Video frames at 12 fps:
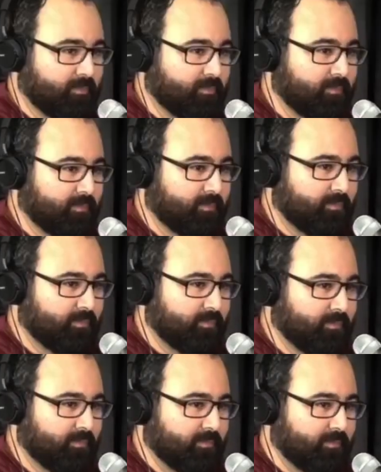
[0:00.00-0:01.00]
vineyard
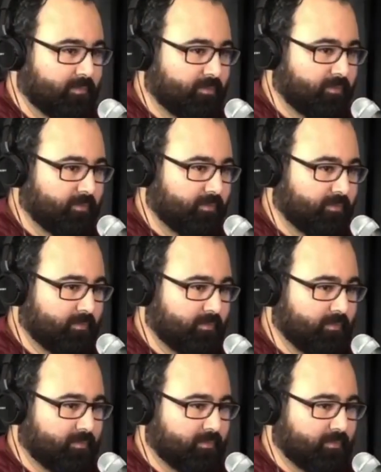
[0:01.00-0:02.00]
because
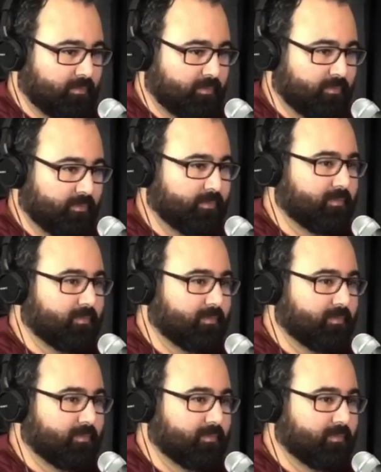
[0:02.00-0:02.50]
sentimental value.